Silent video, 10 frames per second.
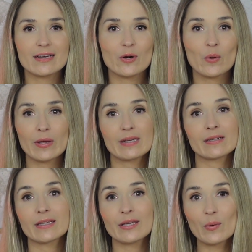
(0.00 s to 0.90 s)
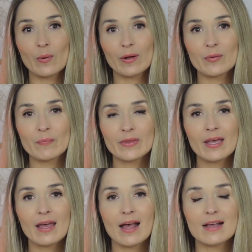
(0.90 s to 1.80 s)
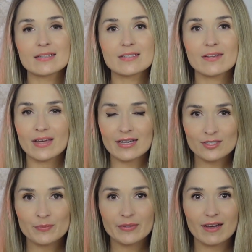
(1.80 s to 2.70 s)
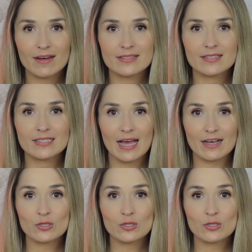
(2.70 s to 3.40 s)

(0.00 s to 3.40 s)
are created equal, and that is because a tax